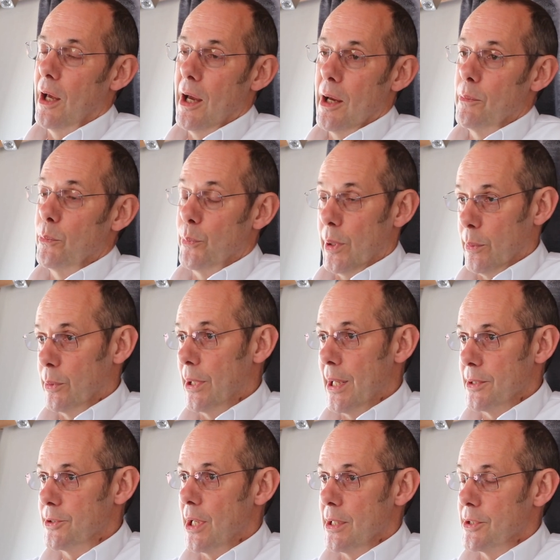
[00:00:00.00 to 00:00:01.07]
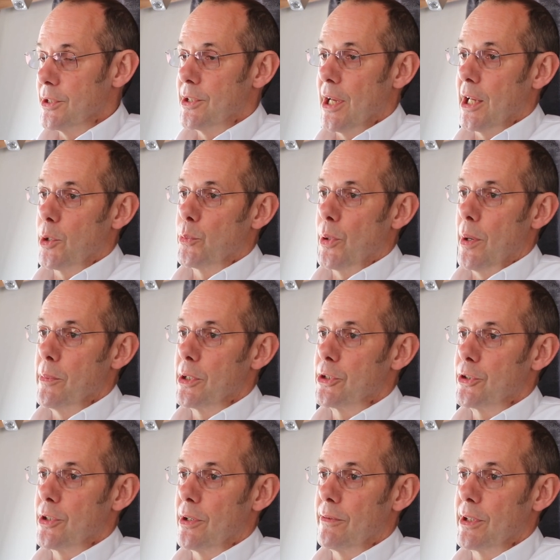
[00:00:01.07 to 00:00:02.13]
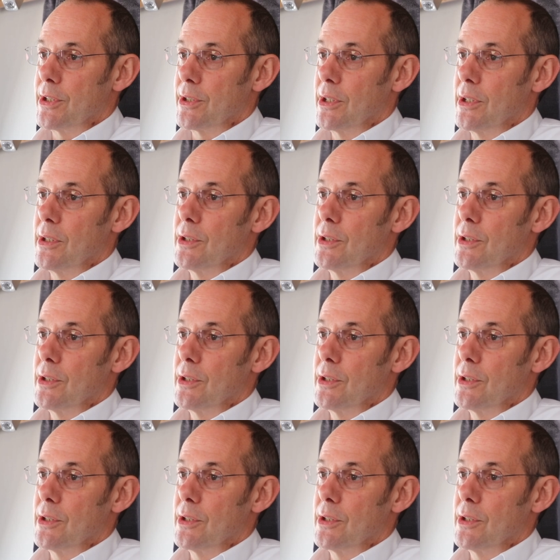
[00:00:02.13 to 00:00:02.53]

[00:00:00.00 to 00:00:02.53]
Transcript: um, people then tend to take a Premier service.